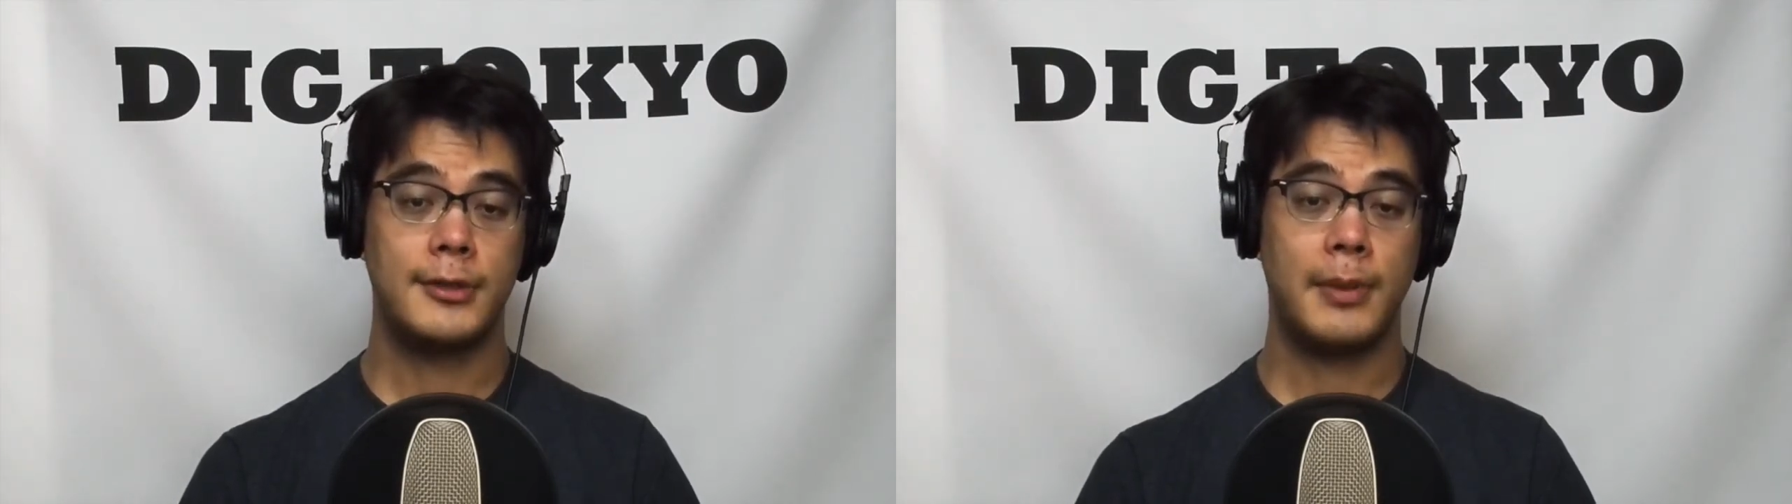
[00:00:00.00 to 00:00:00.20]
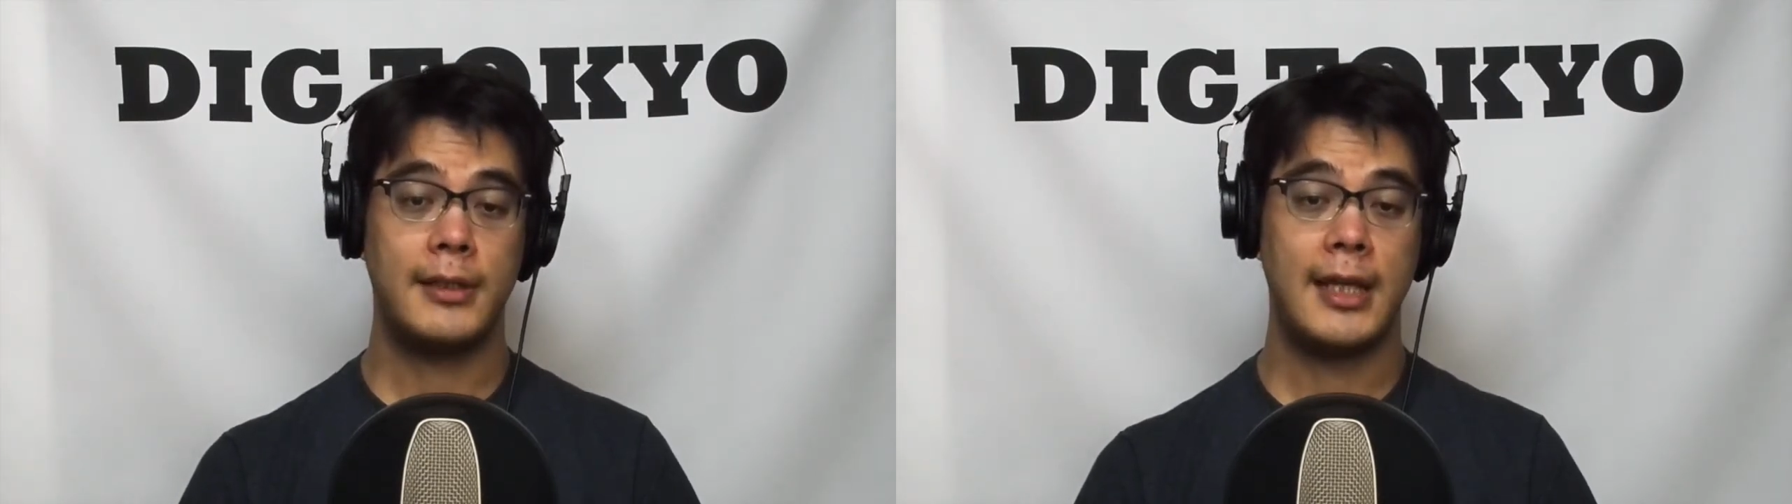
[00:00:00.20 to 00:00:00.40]

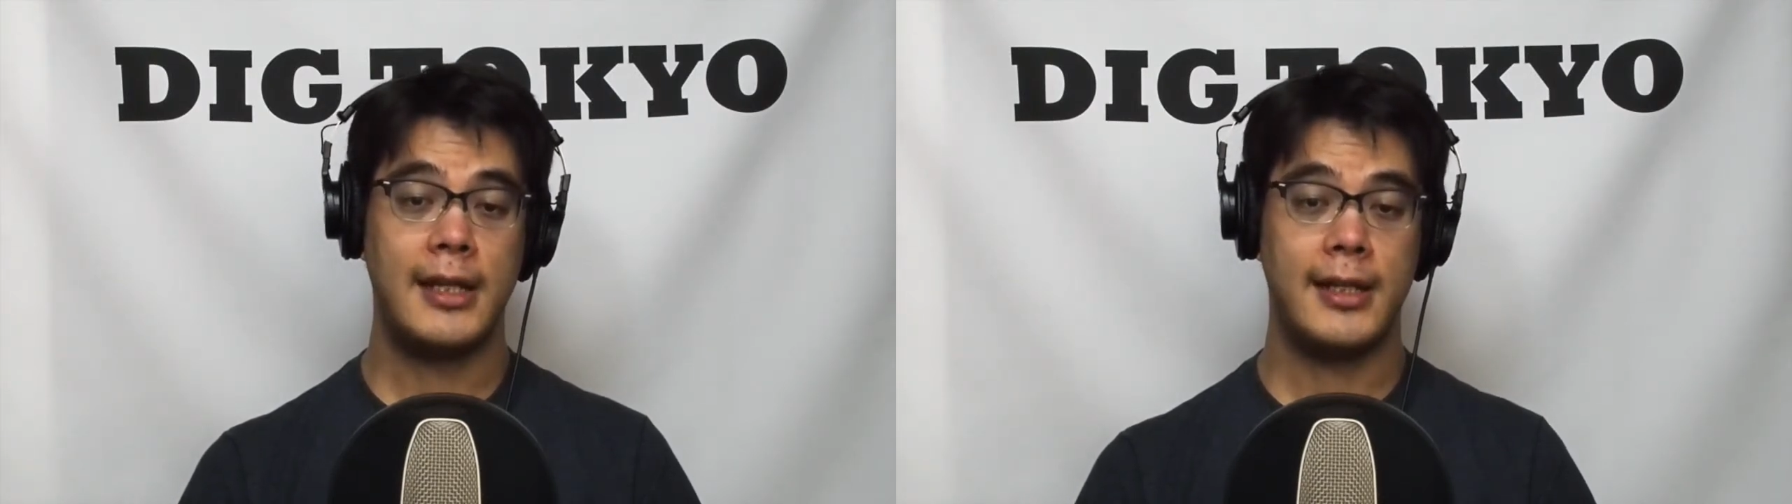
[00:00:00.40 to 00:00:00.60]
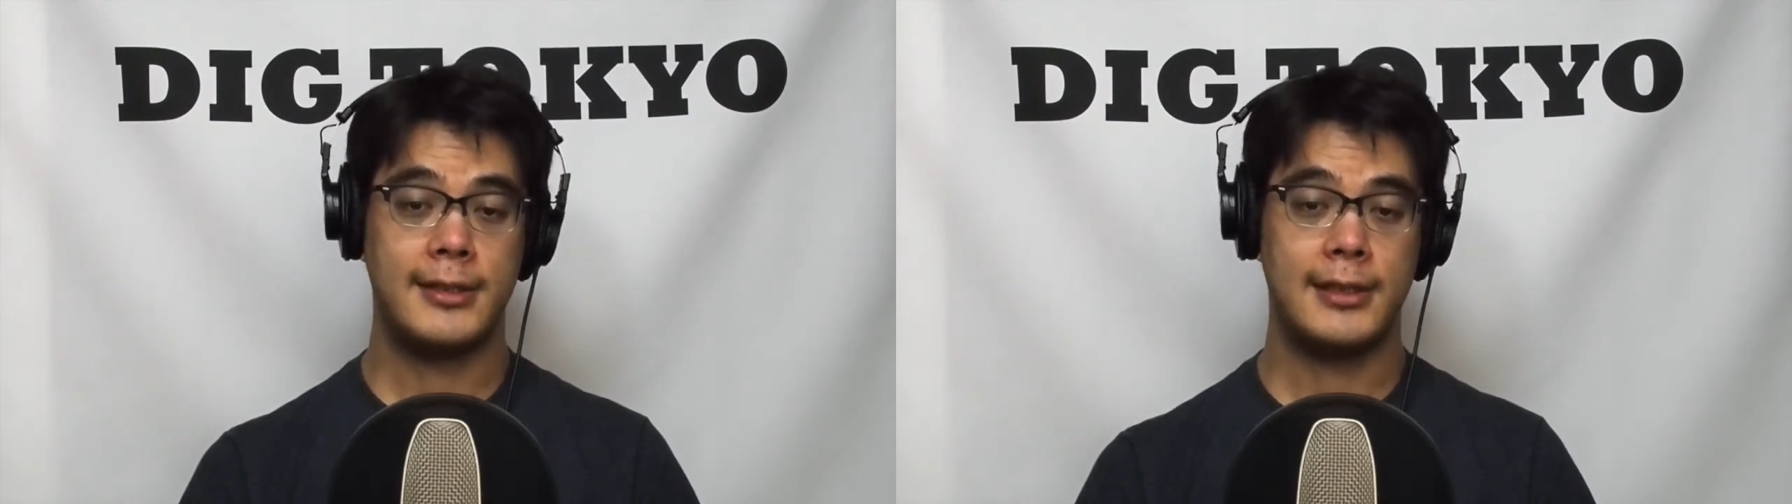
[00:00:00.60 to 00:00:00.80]

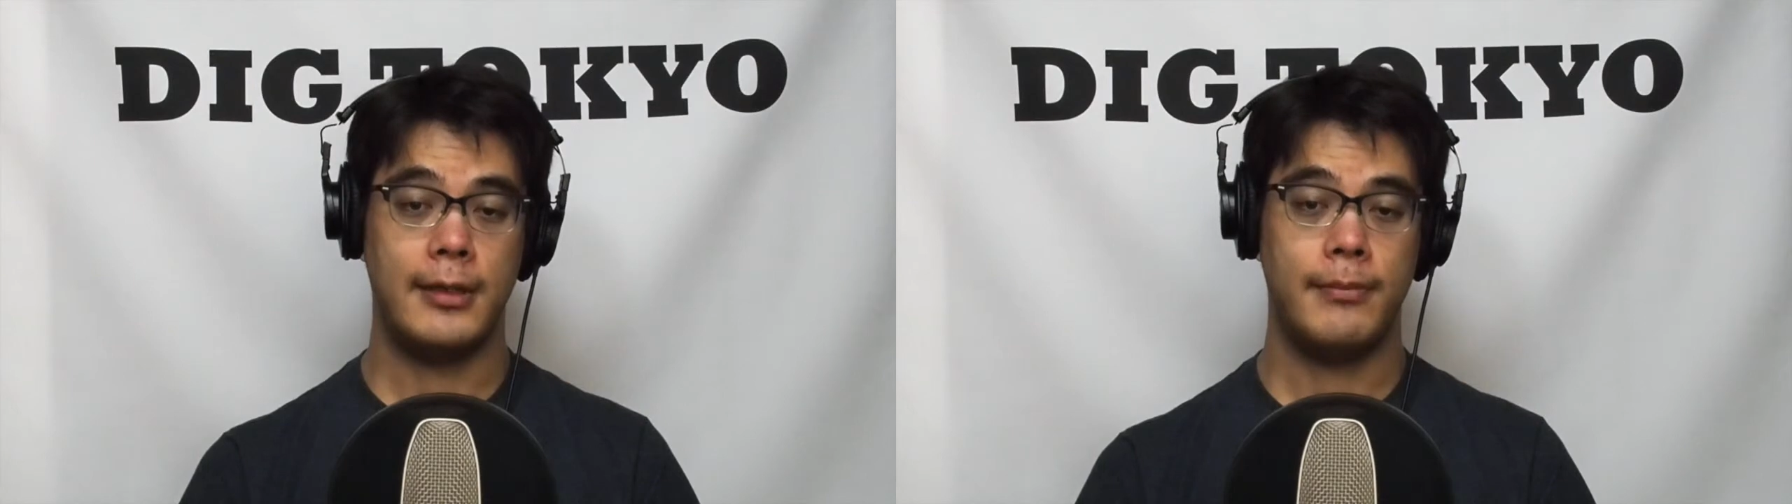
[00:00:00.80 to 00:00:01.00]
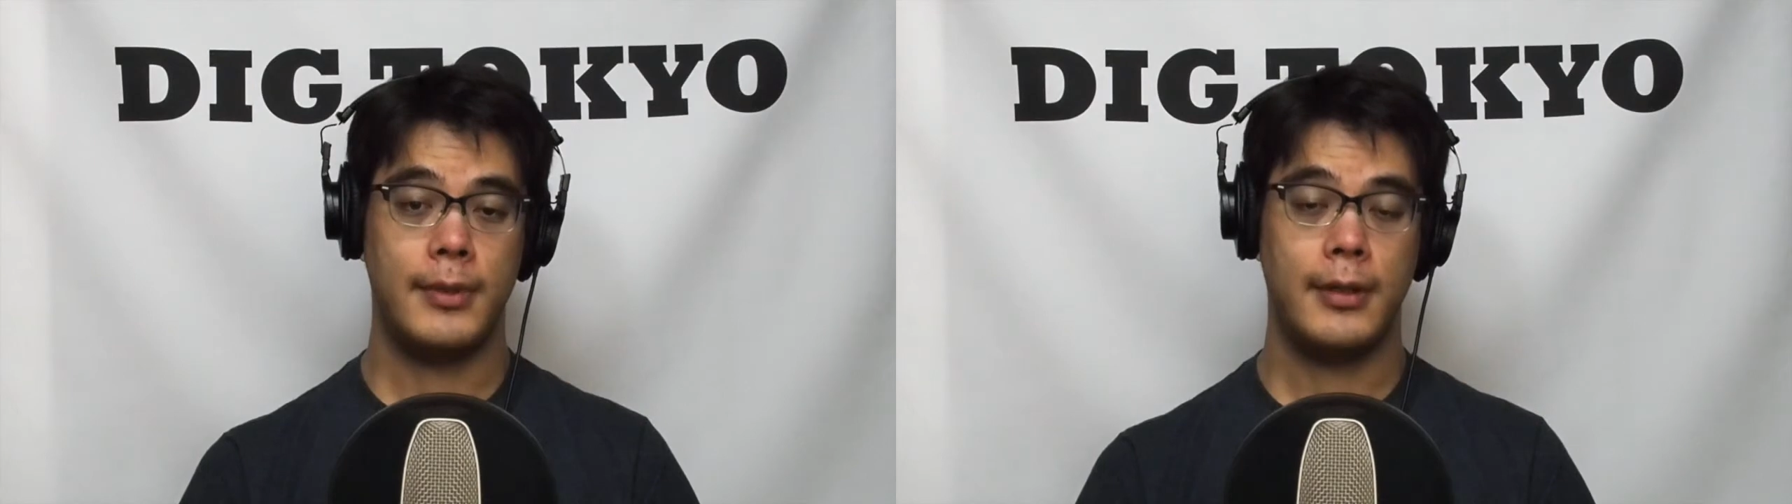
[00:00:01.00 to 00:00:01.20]

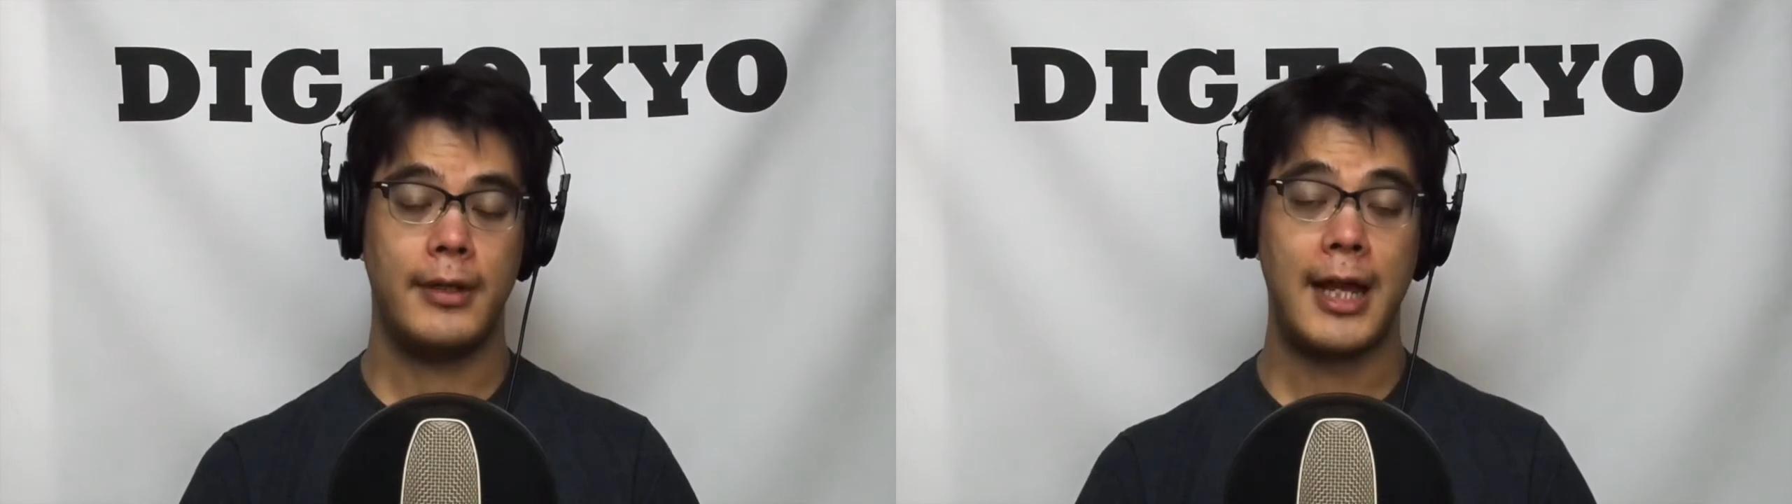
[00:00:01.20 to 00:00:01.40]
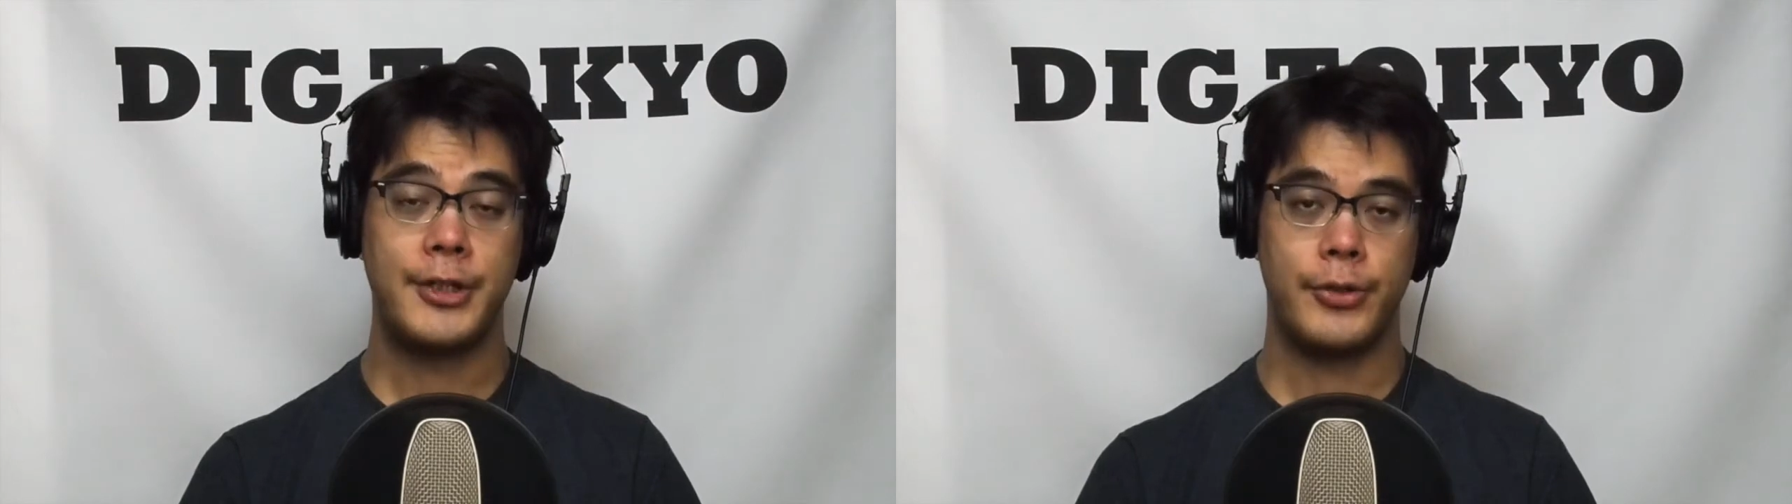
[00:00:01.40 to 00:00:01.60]
spontaneously,
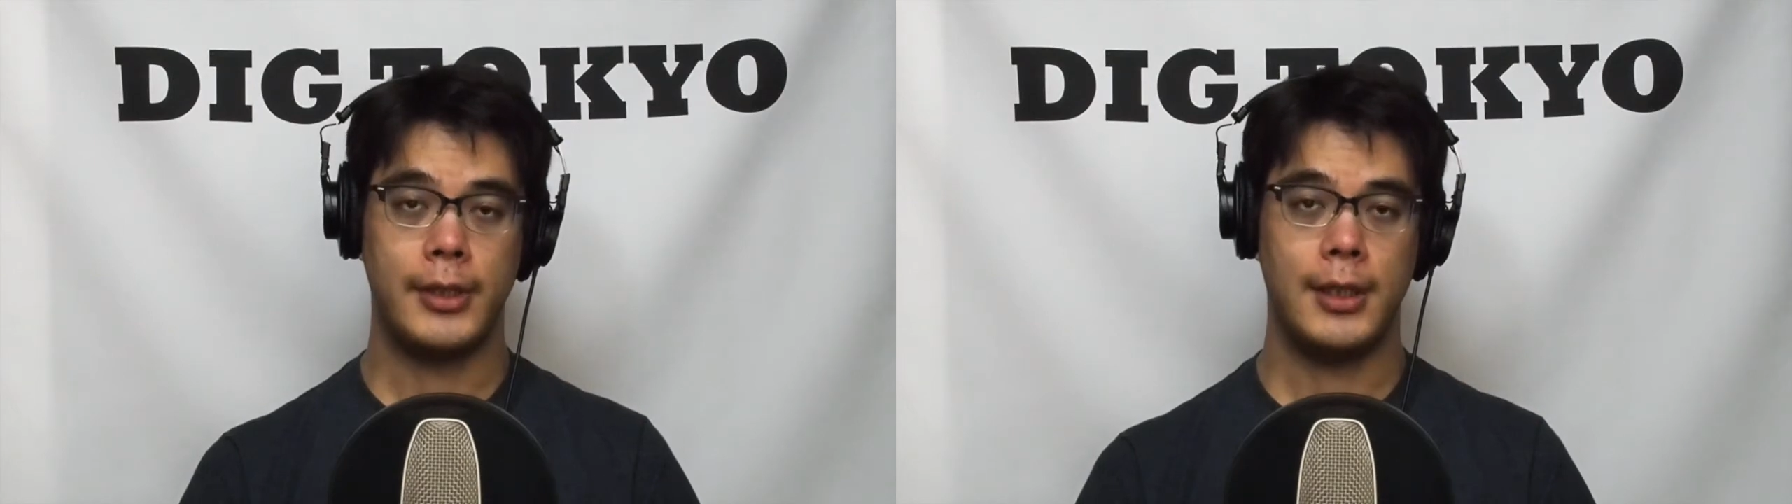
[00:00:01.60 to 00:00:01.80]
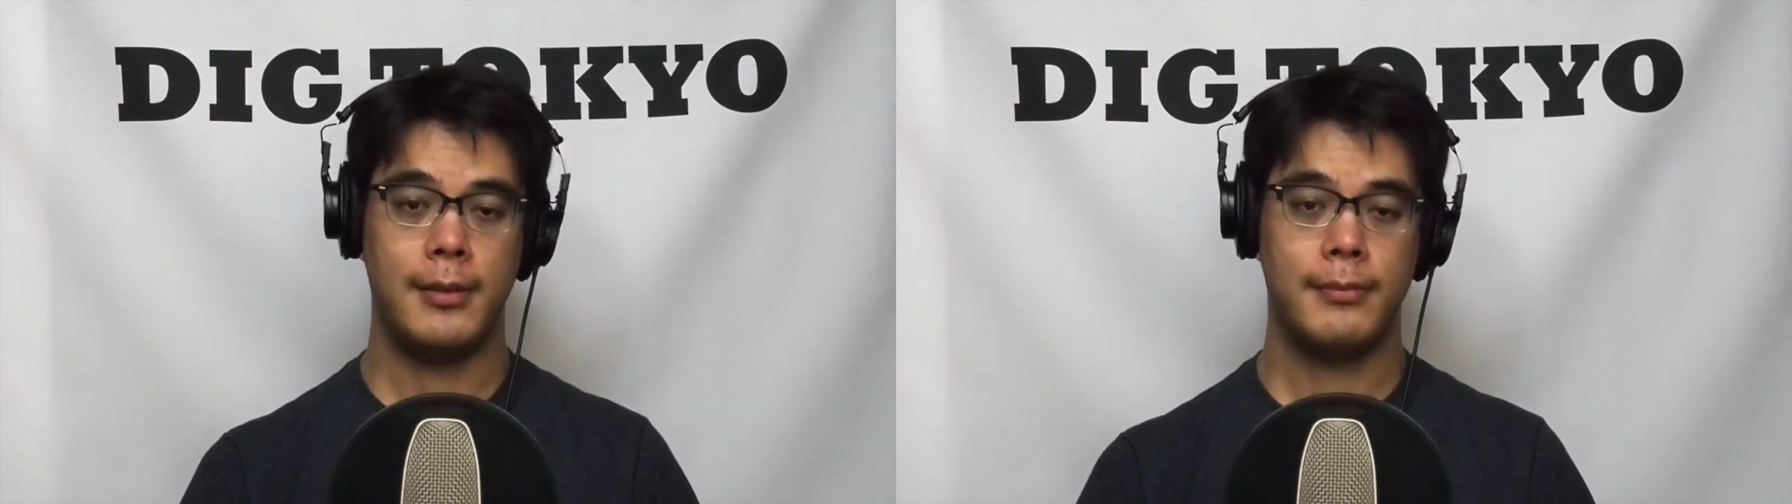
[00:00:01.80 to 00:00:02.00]

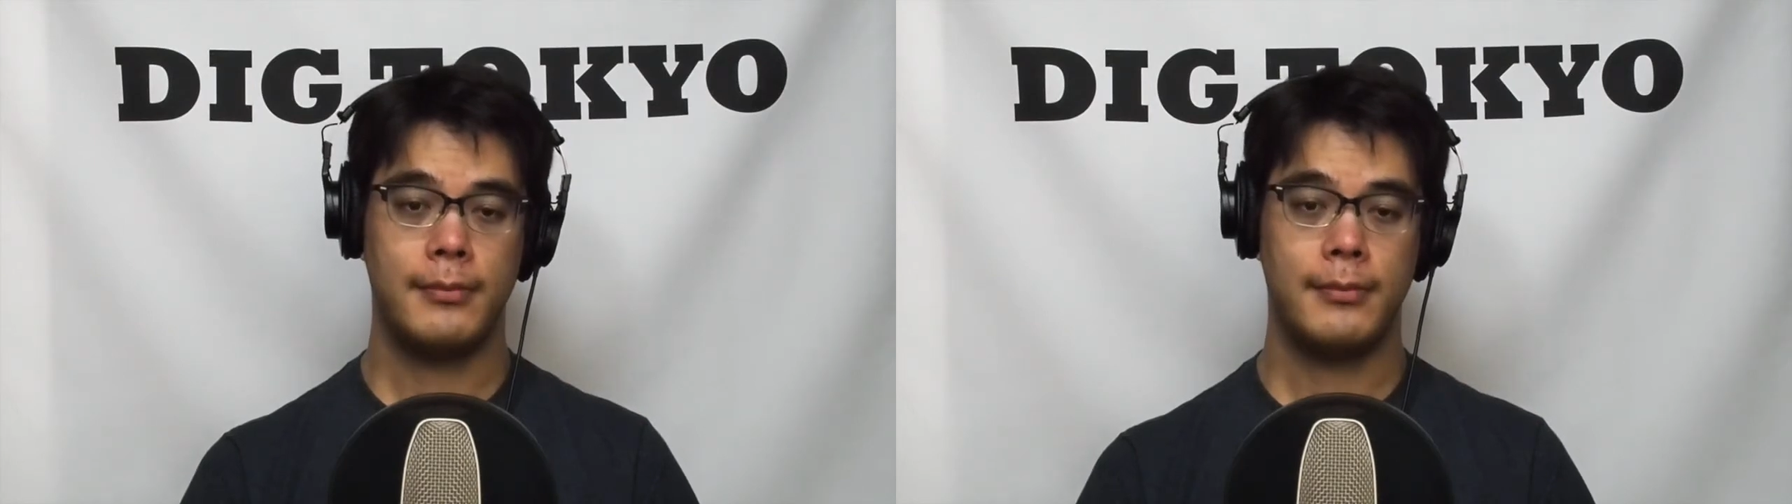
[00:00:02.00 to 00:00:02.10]
naturally.